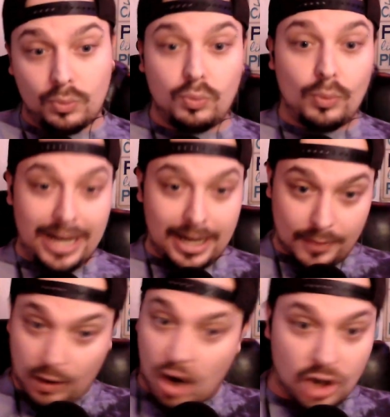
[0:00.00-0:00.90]
the
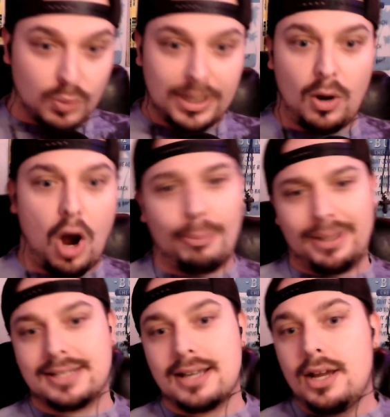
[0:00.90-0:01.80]
launch window
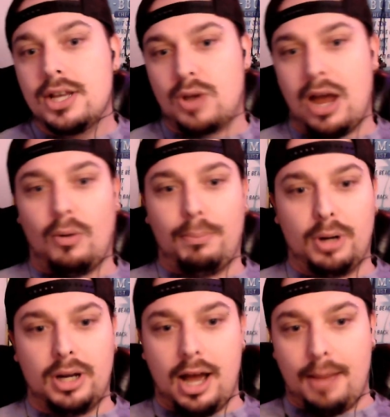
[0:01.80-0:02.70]
opens. So I will
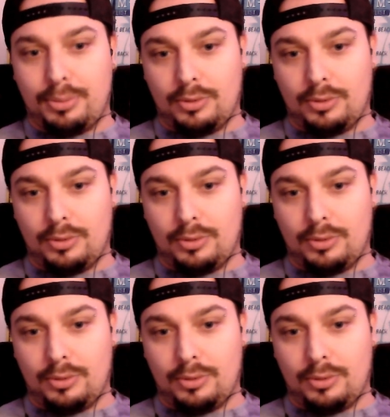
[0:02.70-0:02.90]
put up